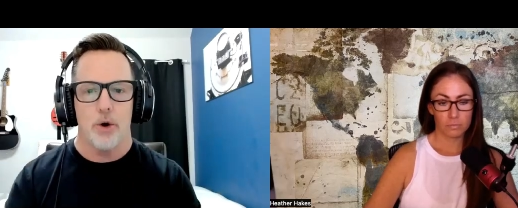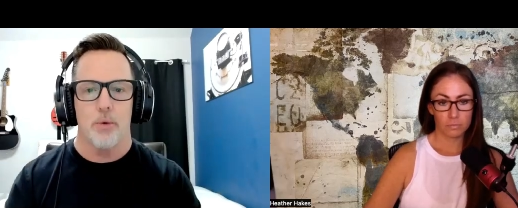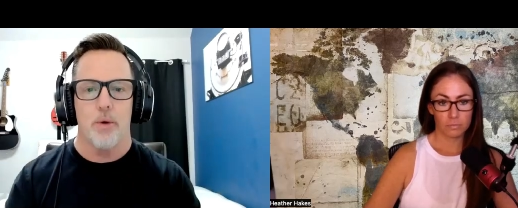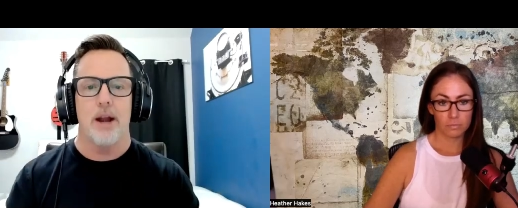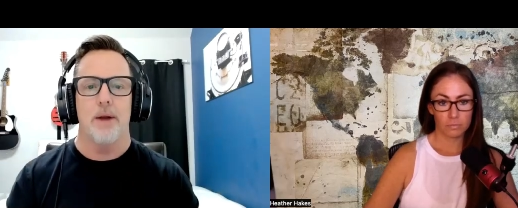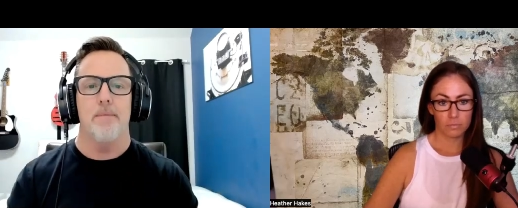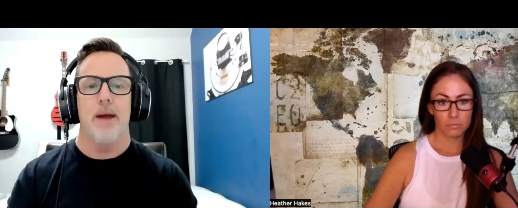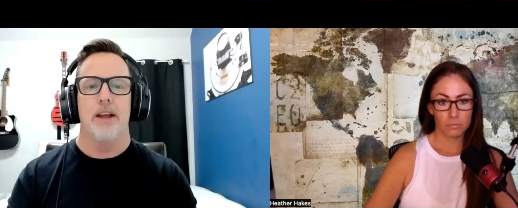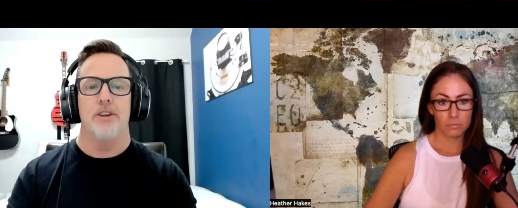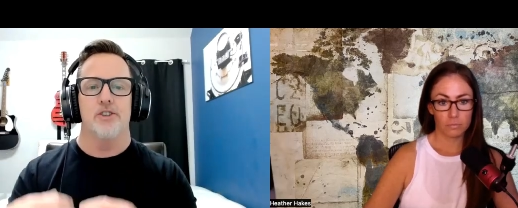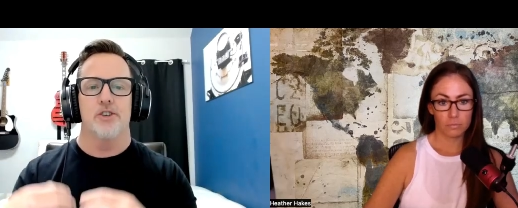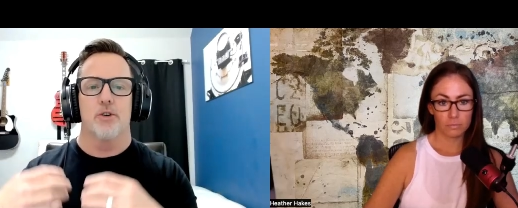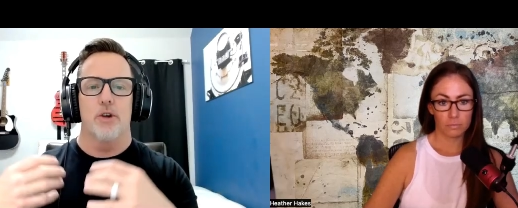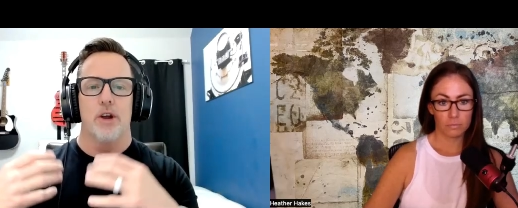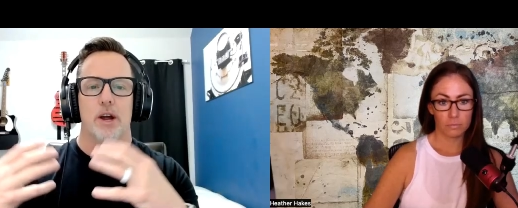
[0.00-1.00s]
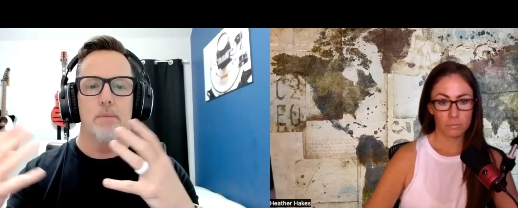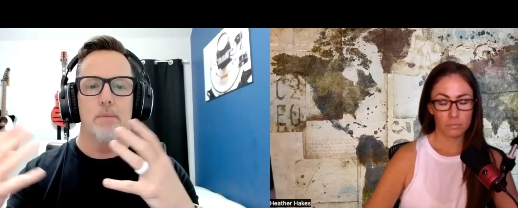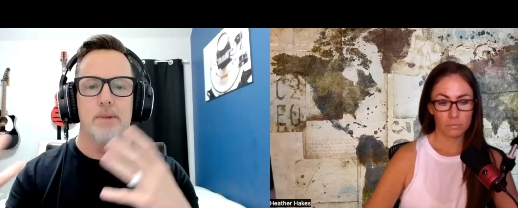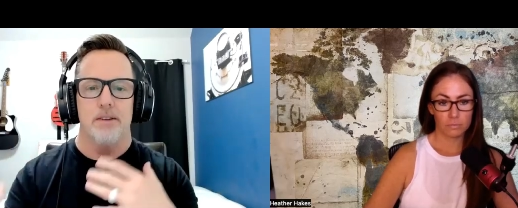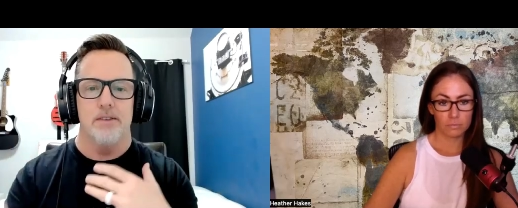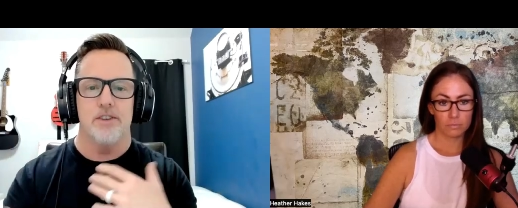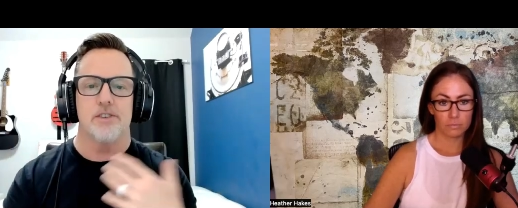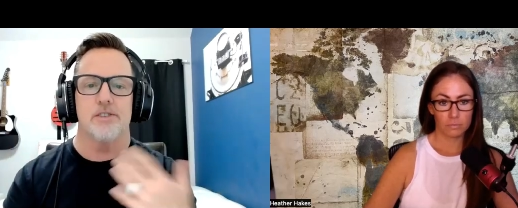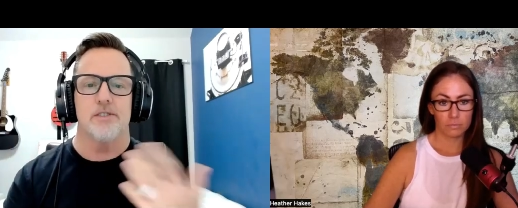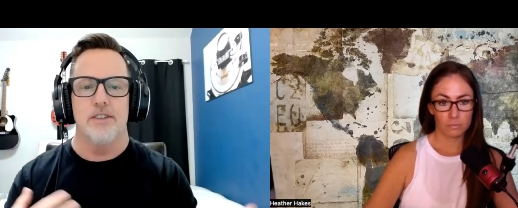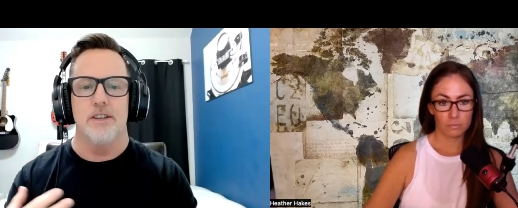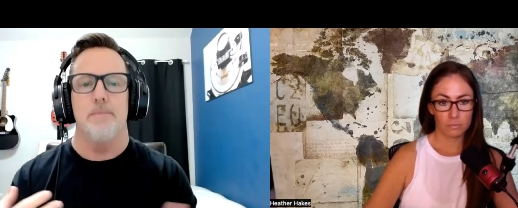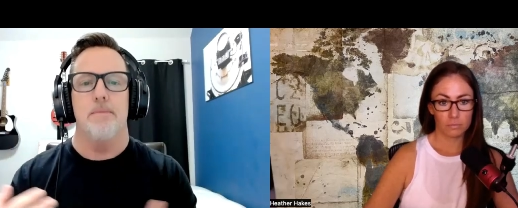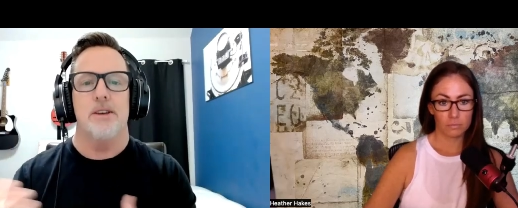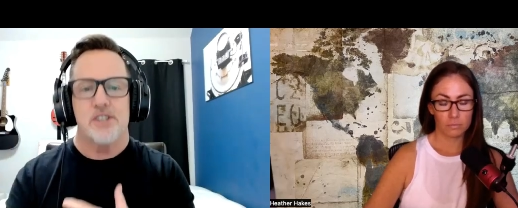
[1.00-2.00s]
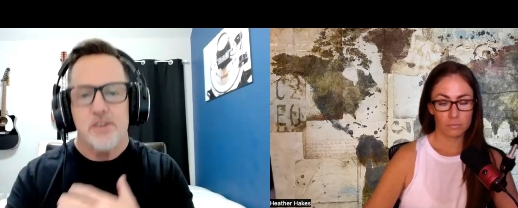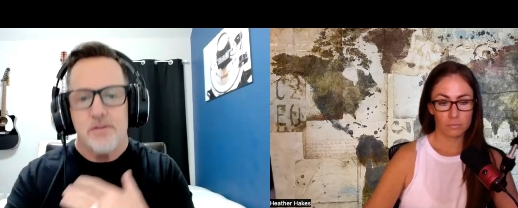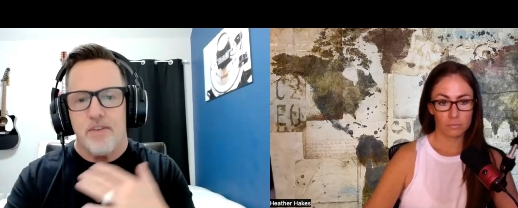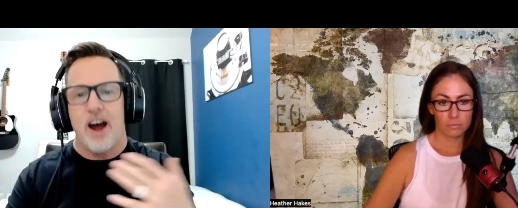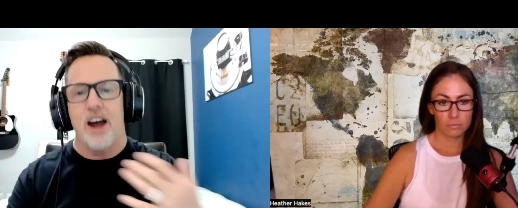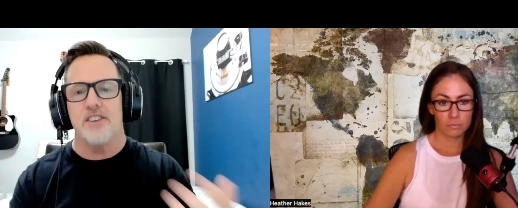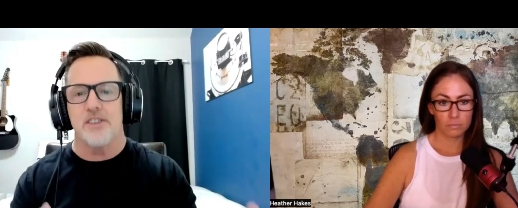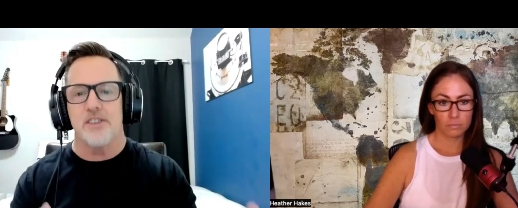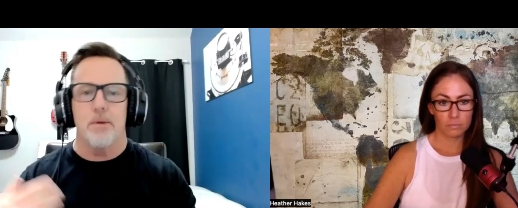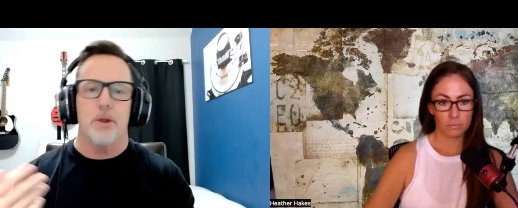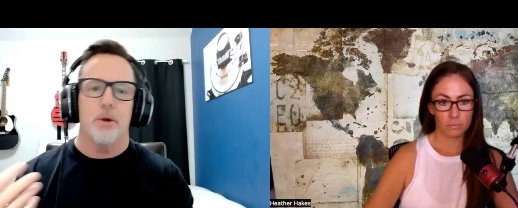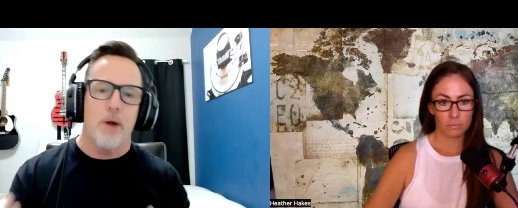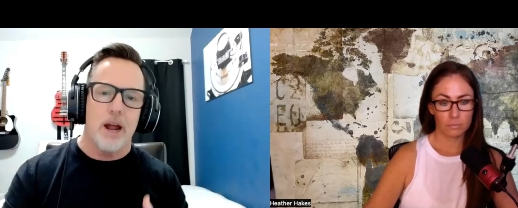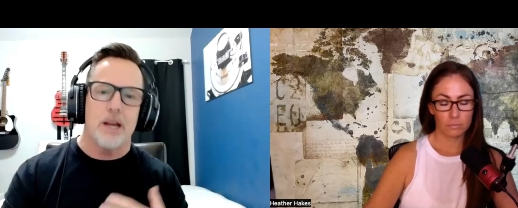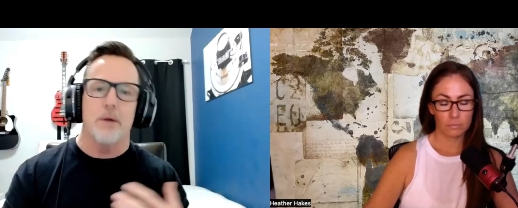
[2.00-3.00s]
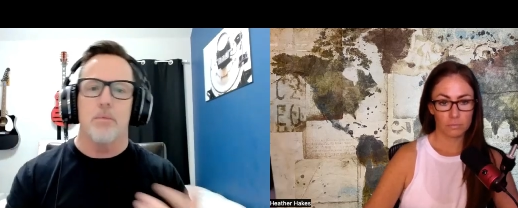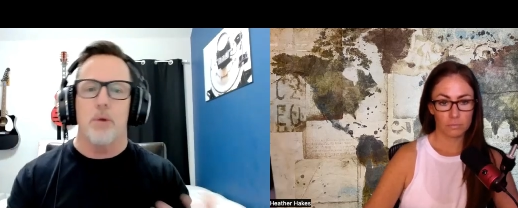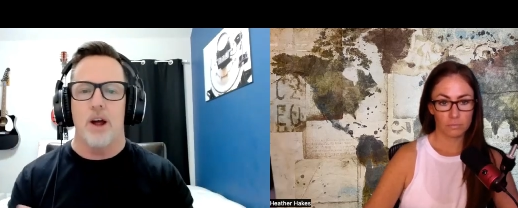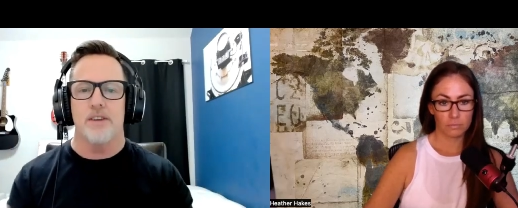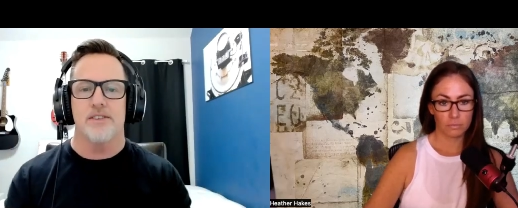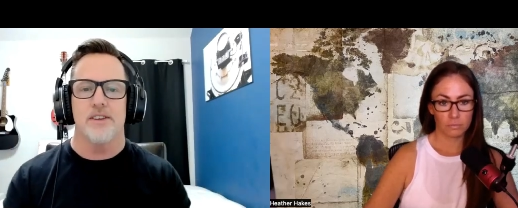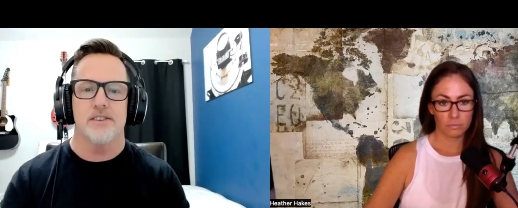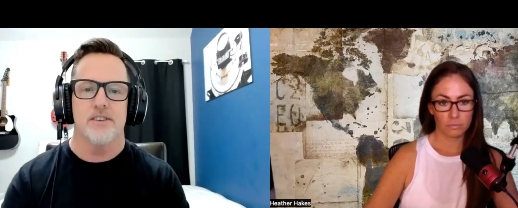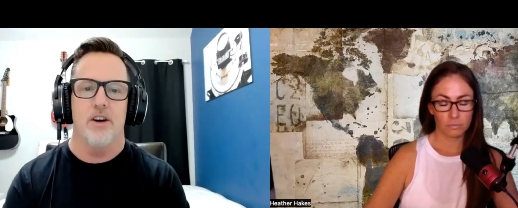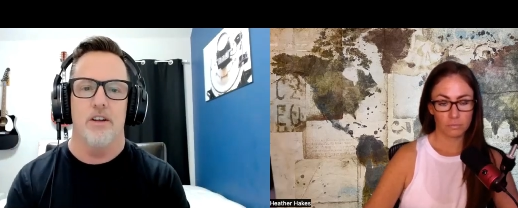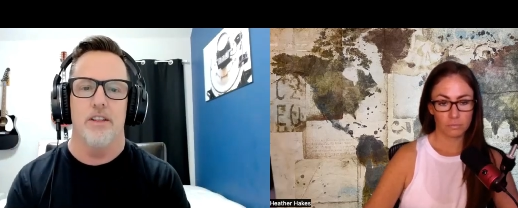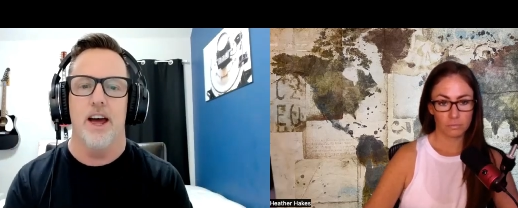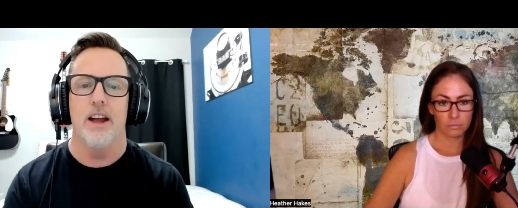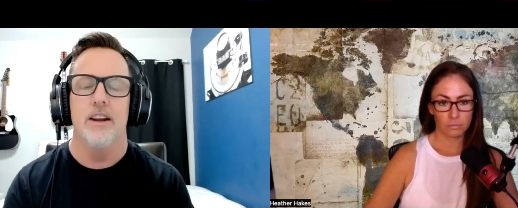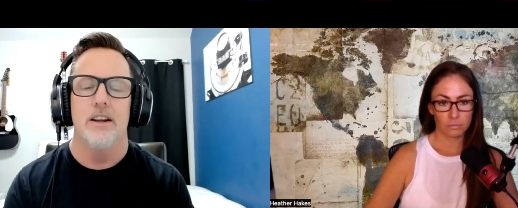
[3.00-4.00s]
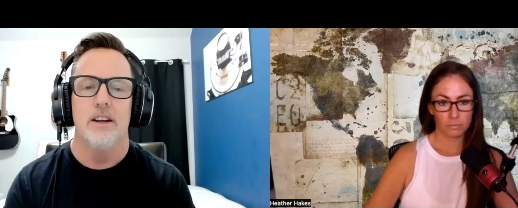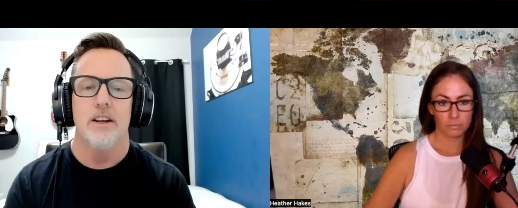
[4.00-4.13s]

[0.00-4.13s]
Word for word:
Speaker 1: write a manuscript and just demystify some of the writing process and all that.